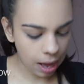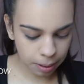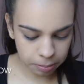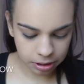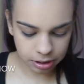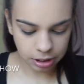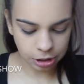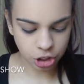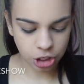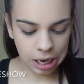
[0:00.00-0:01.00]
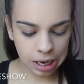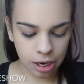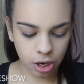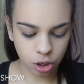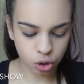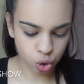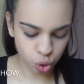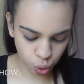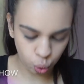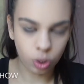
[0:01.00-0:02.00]
I'm in the shade
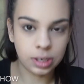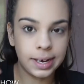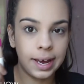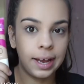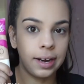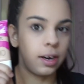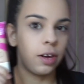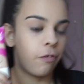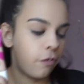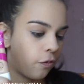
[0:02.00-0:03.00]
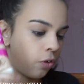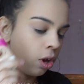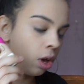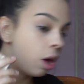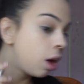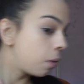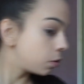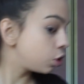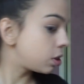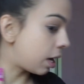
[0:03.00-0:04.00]
210, if
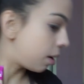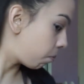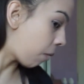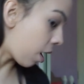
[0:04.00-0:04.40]
210